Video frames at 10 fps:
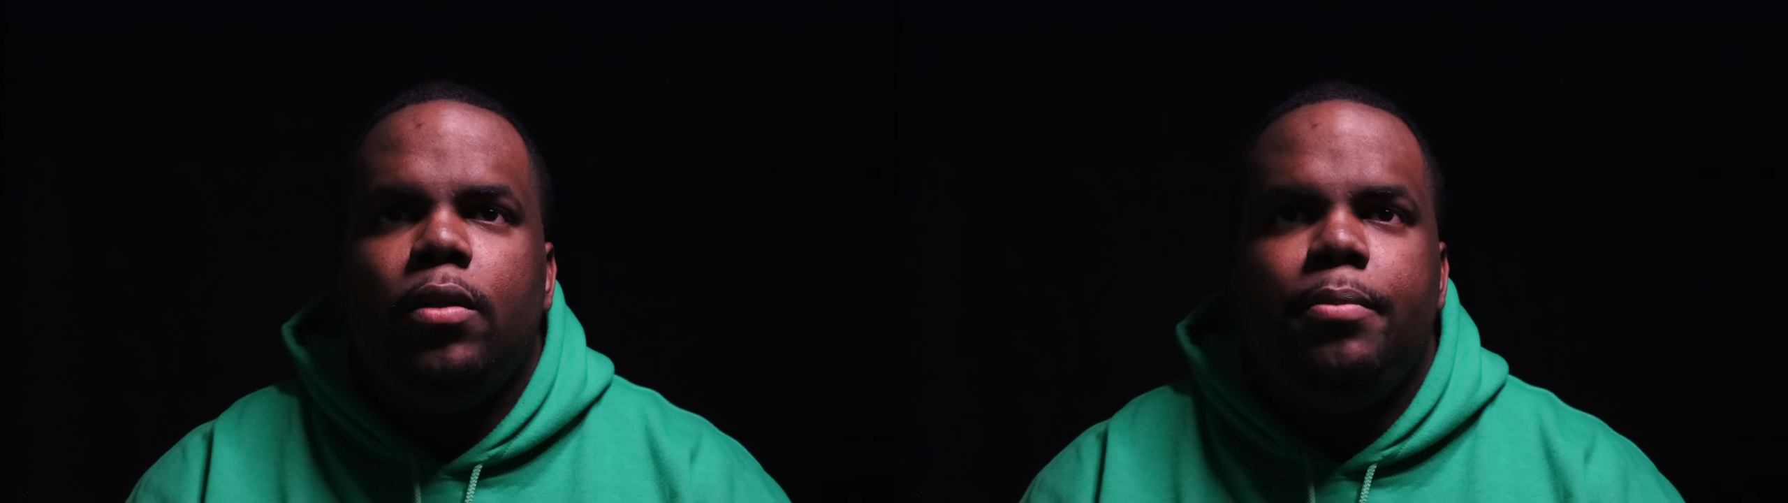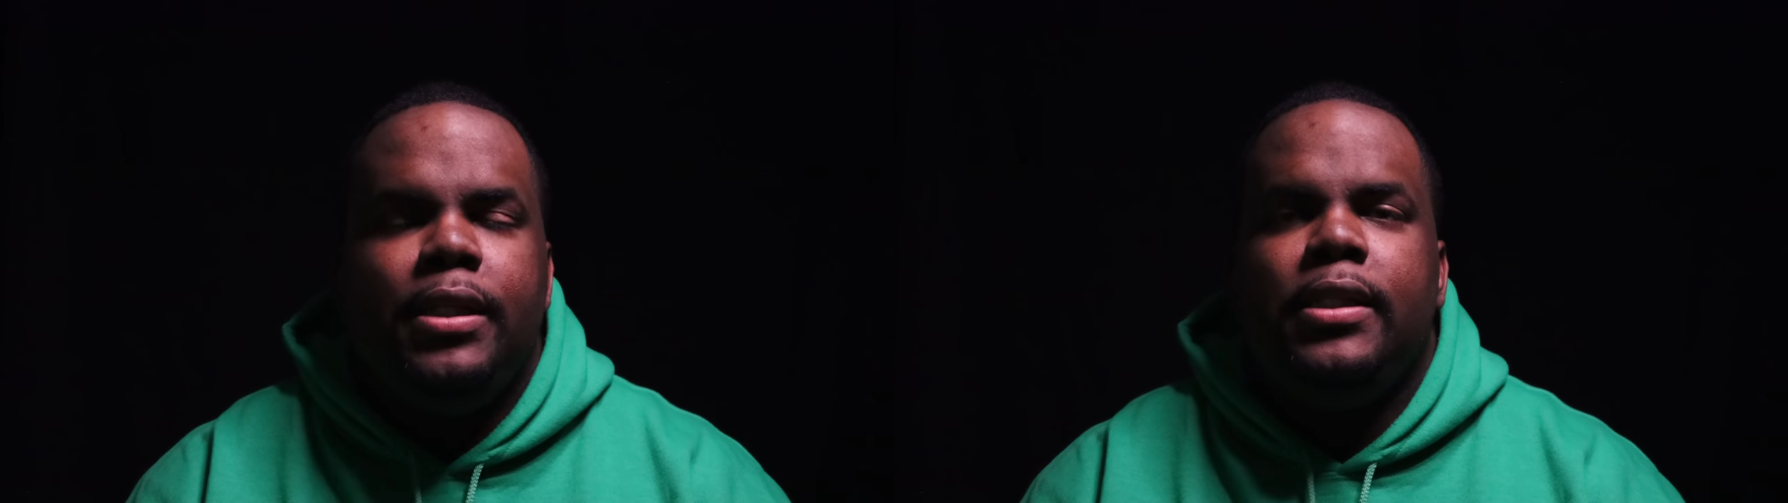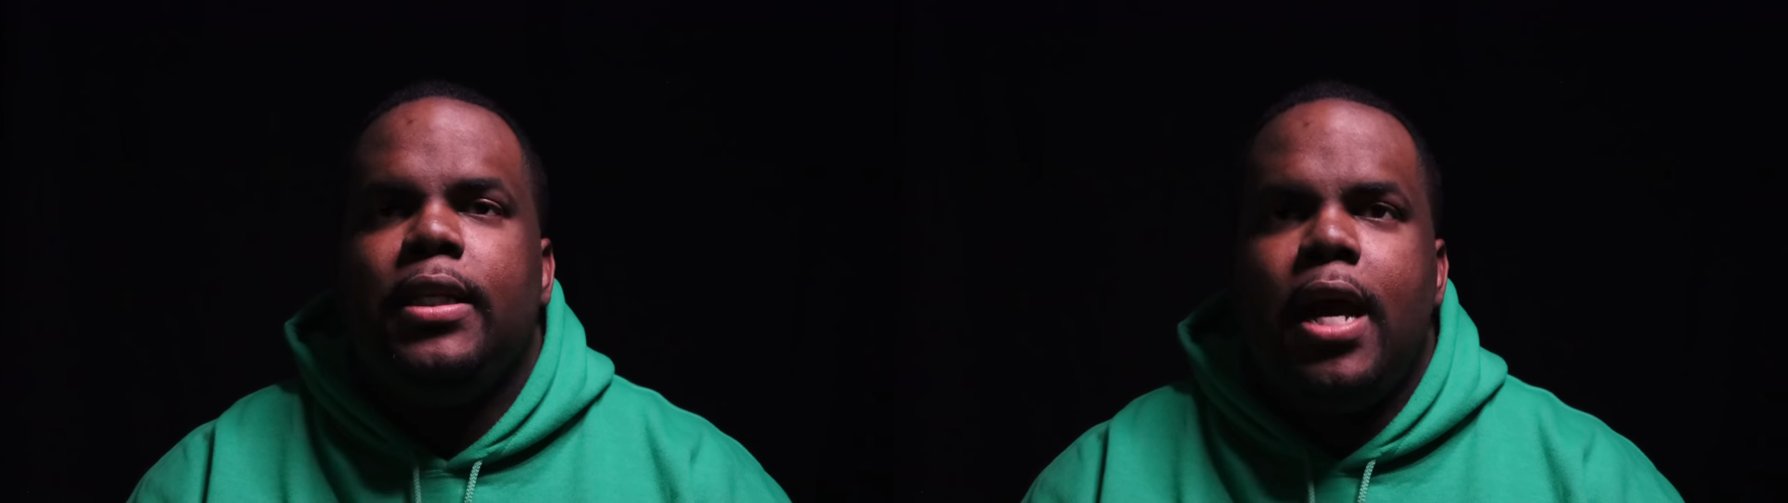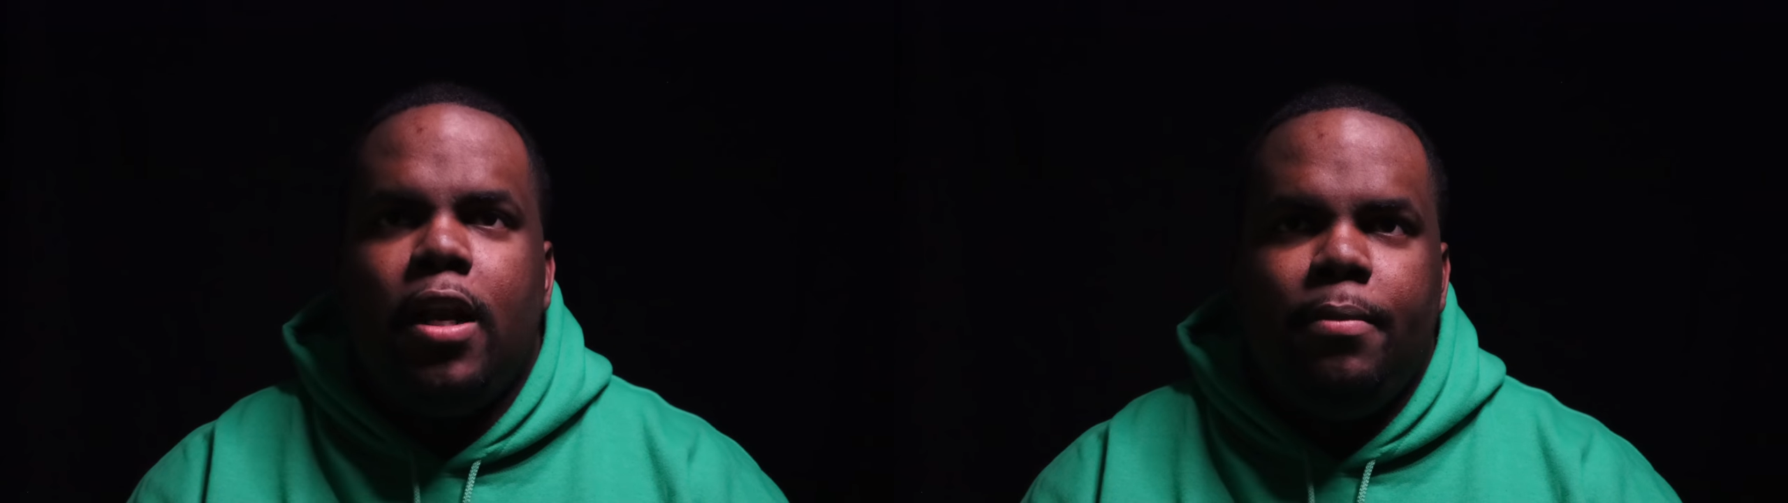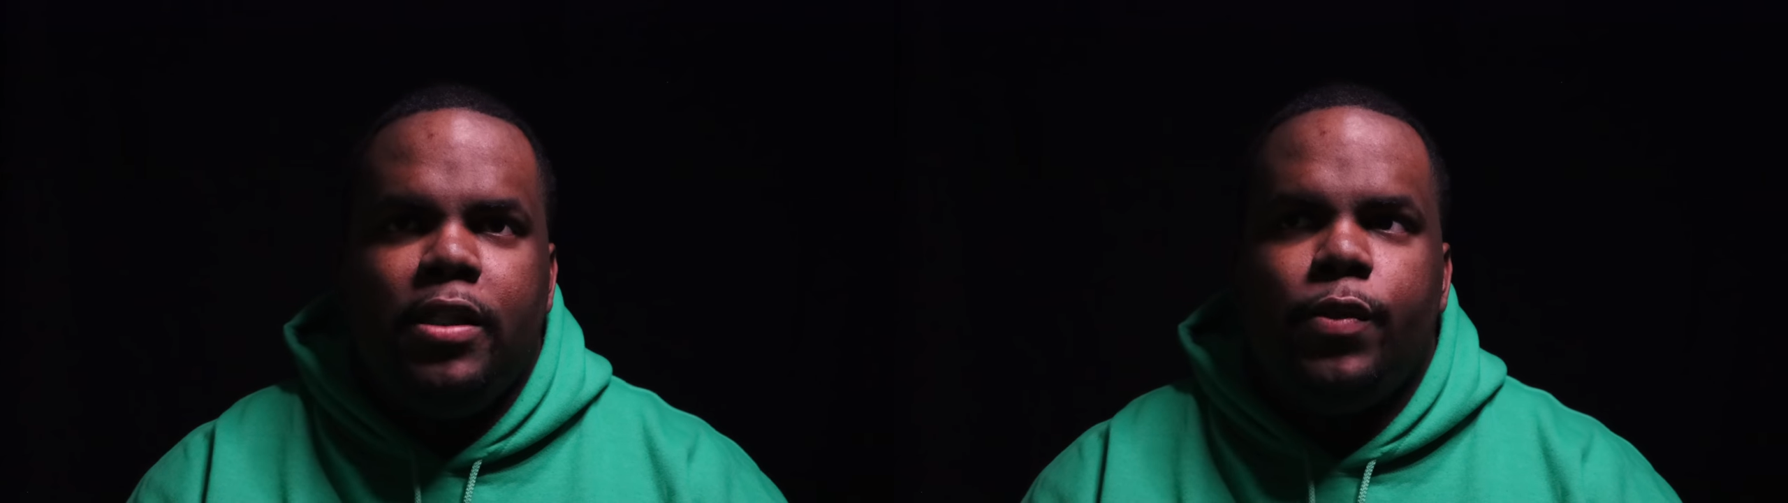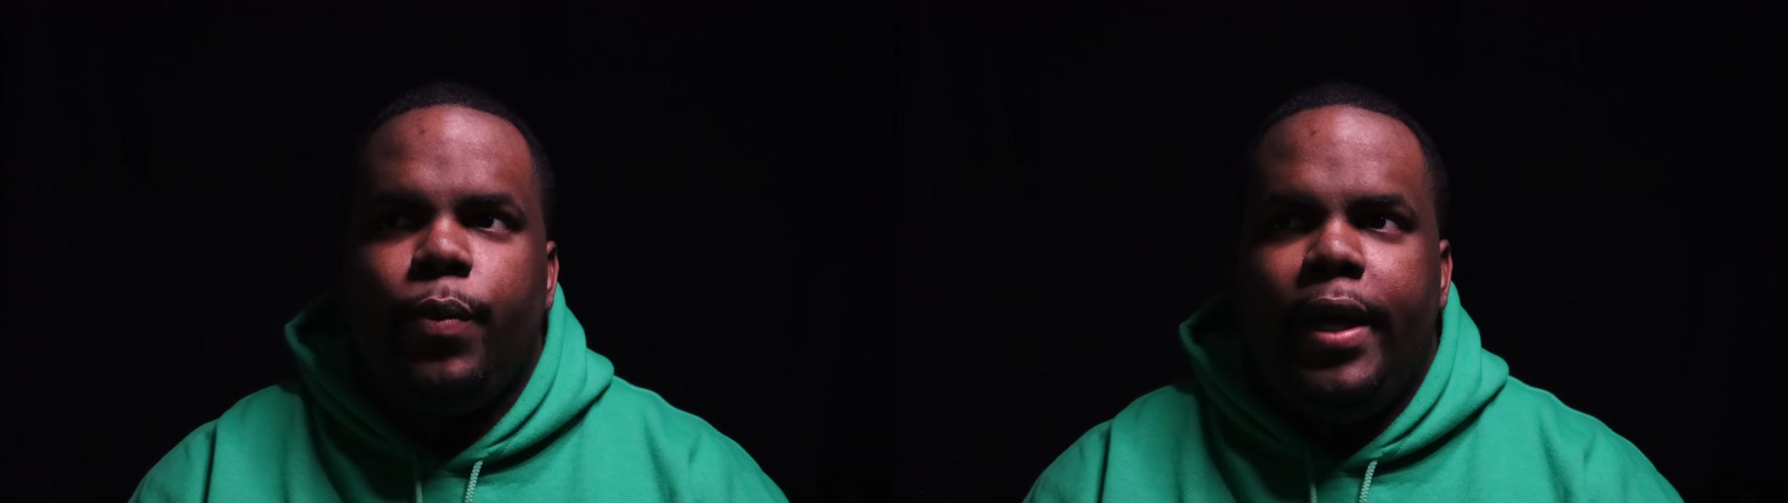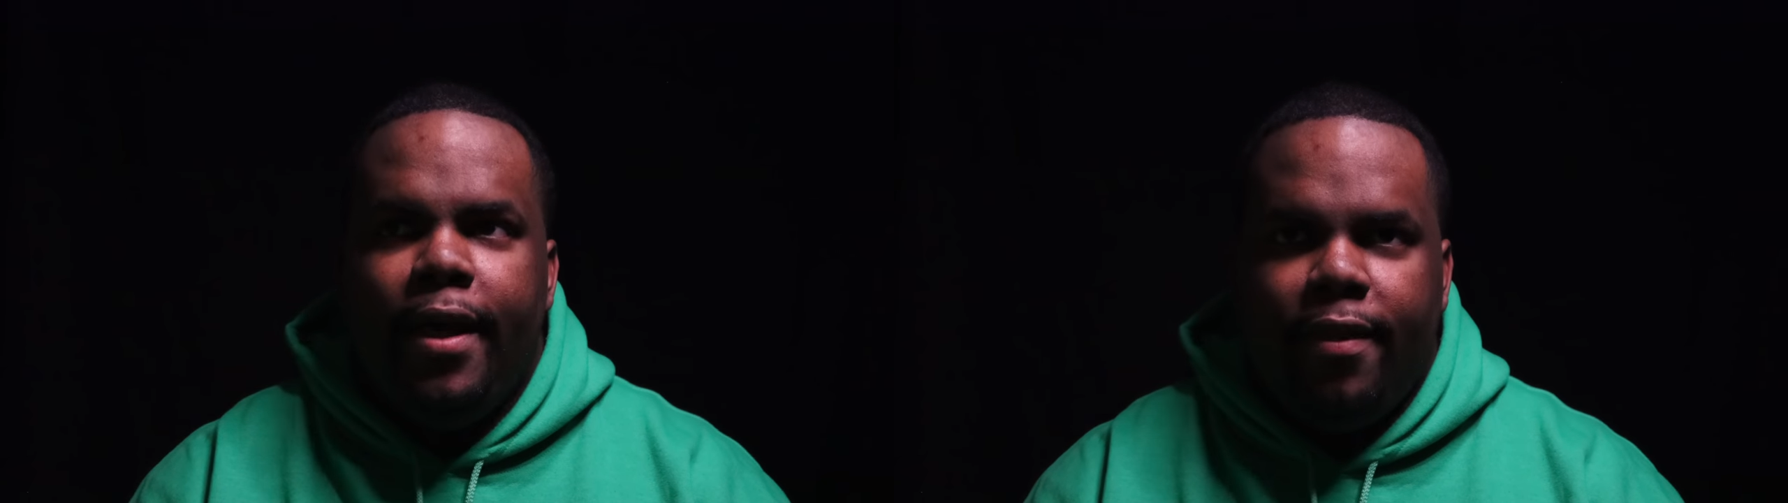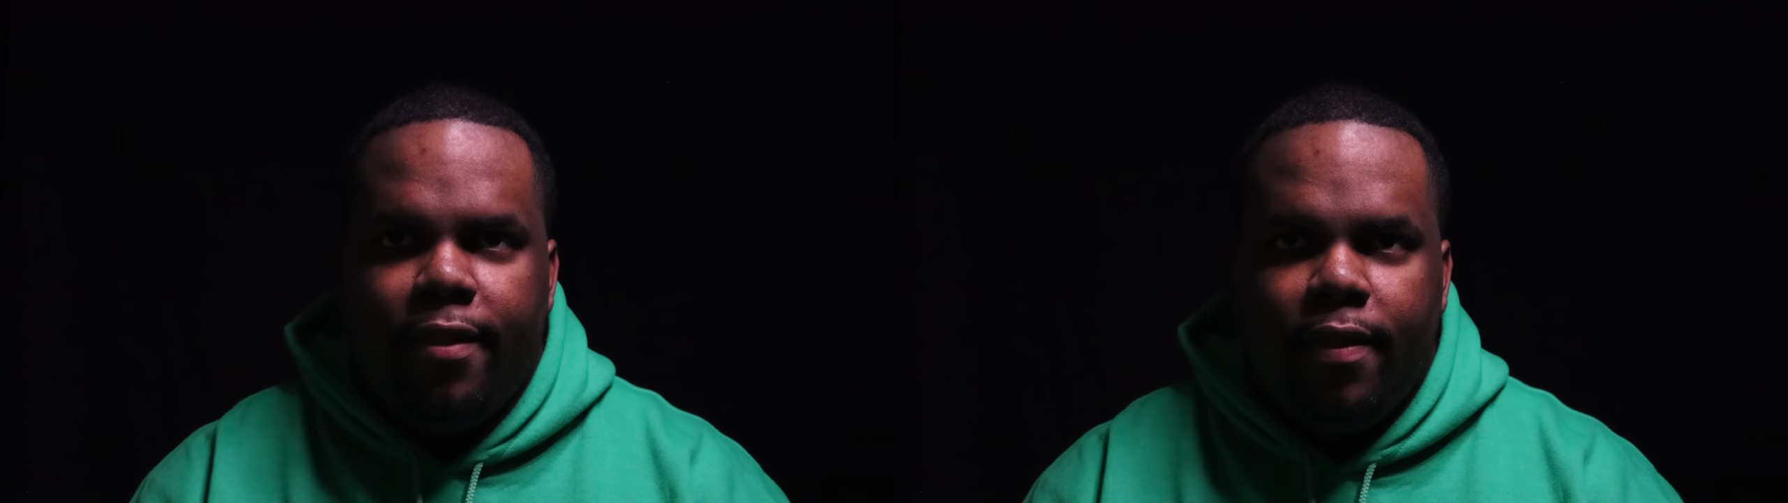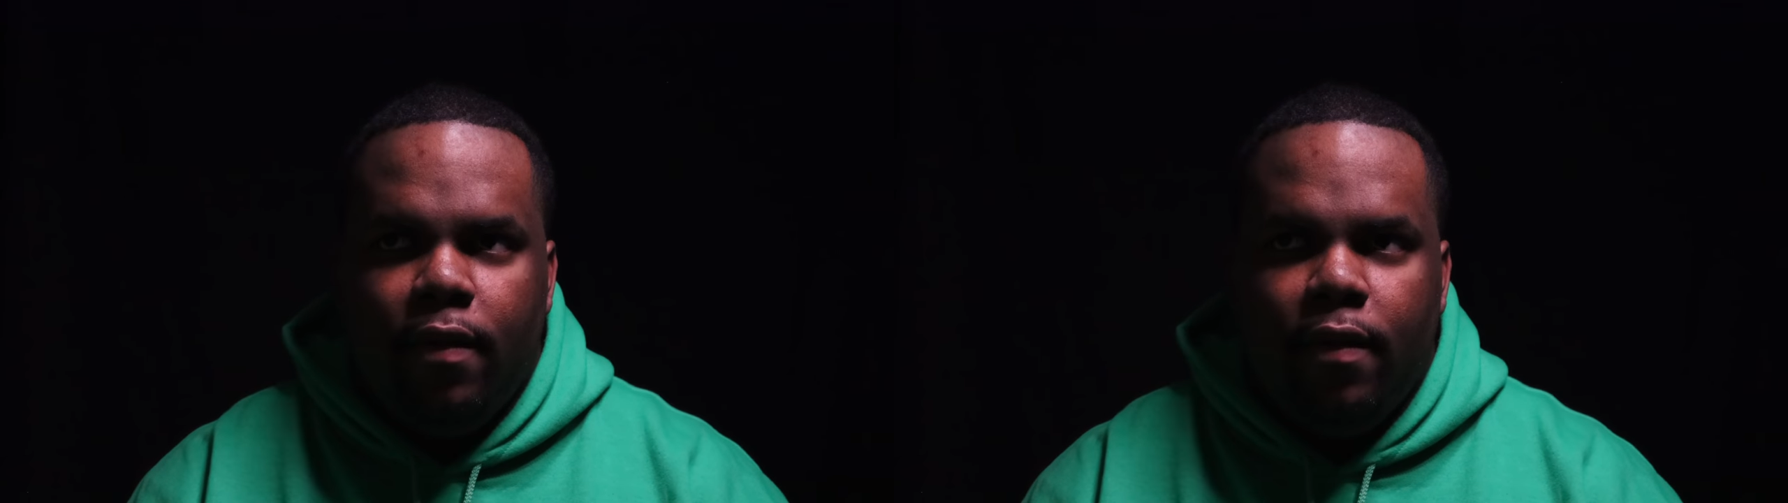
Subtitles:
be synonymous with